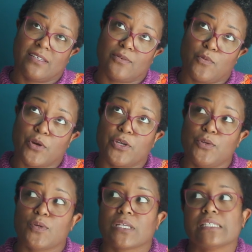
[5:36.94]
where
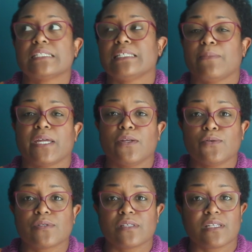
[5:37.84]
you can see my
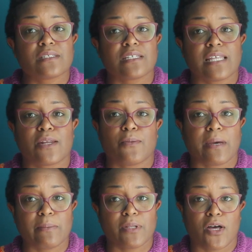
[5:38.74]
notes and things like that on
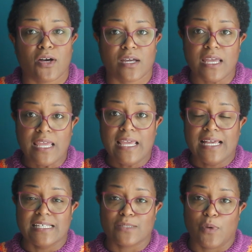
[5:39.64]
my blog
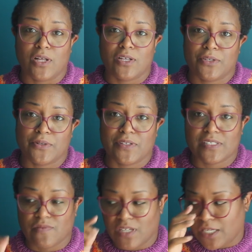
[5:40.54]
as well under
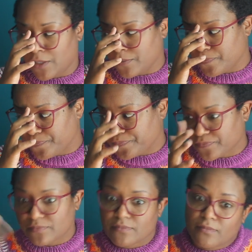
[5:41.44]
this video,
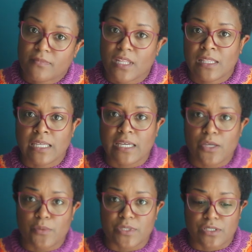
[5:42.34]
like
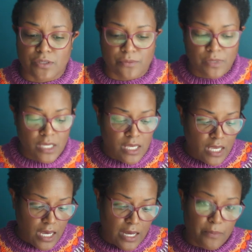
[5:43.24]
I always do.
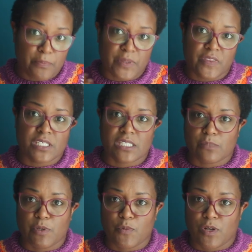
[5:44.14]
But this
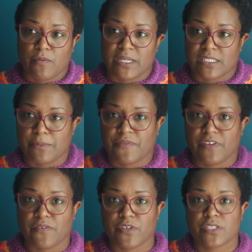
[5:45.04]
has been one of my summer
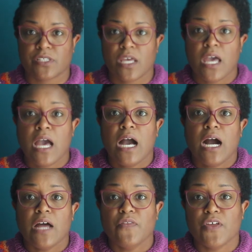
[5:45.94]
favorites.
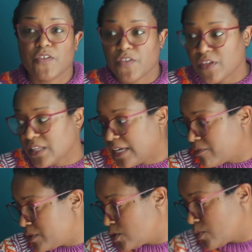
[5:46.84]
Another thing that
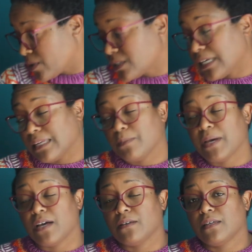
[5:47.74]
I've been super excited
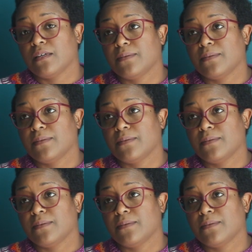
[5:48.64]
about